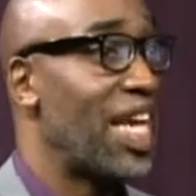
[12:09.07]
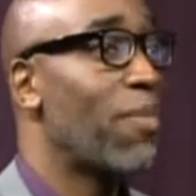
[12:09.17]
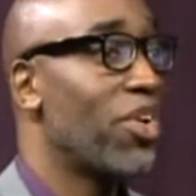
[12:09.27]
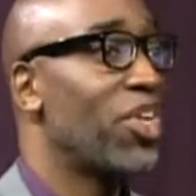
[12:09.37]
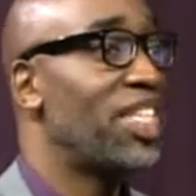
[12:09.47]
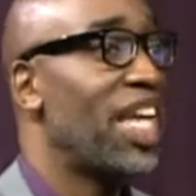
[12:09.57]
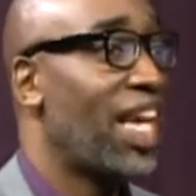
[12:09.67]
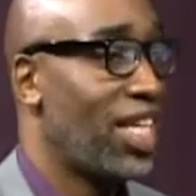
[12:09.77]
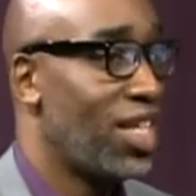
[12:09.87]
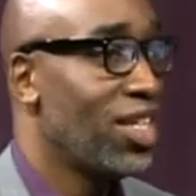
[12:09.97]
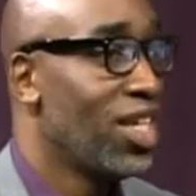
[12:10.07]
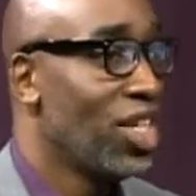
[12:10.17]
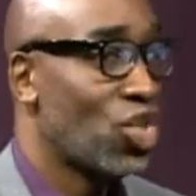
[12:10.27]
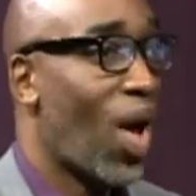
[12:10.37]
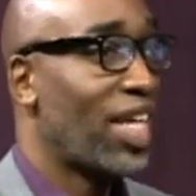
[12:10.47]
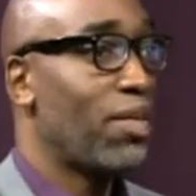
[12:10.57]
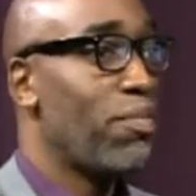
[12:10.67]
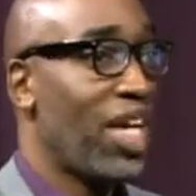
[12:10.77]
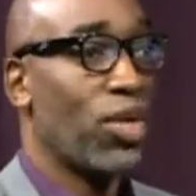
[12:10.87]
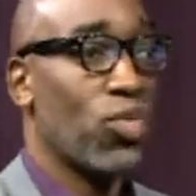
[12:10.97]
I'm very techie, so I can
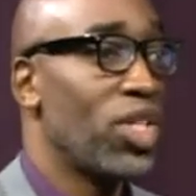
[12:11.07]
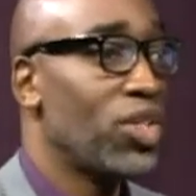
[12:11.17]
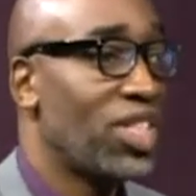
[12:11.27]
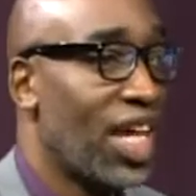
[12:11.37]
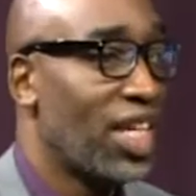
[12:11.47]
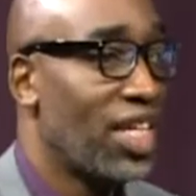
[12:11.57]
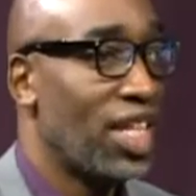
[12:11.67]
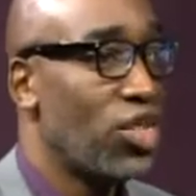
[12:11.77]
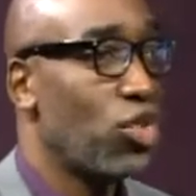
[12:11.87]
make it real techie, and you'll